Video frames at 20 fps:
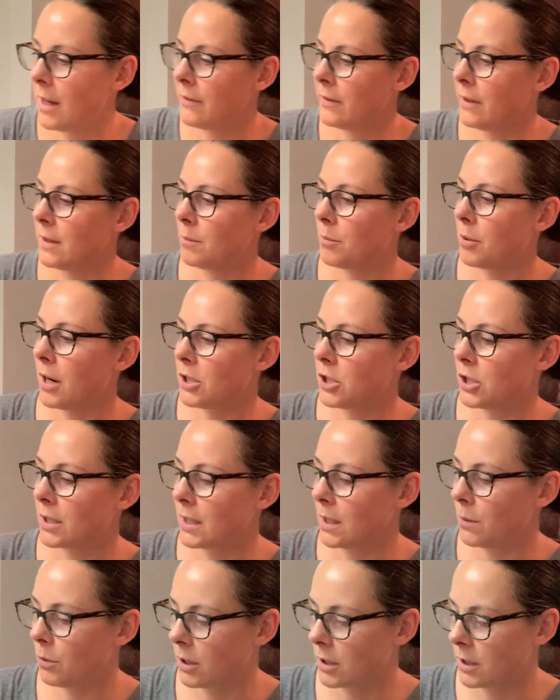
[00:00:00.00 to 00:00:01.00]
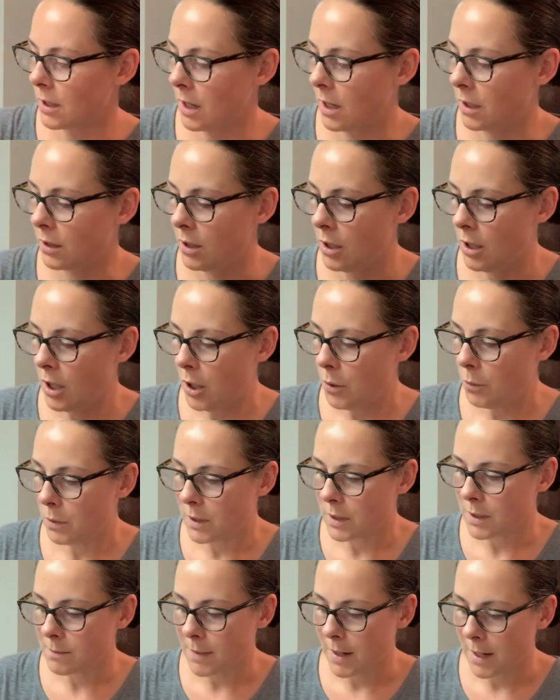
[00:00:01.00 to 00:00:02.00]
And then the project I worked on
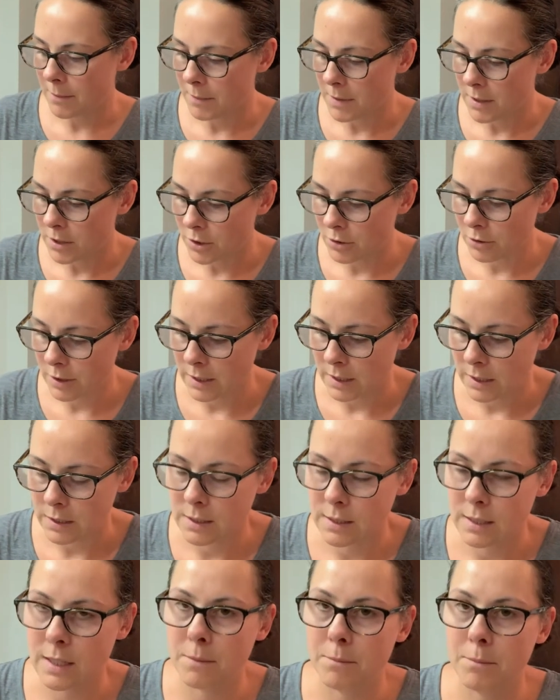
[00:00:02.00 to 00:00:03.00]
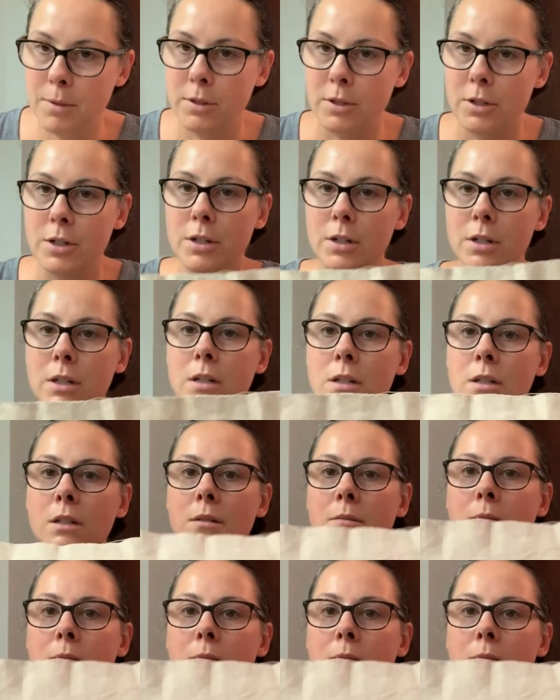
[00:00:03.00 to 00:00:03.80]
was my mystery sampler,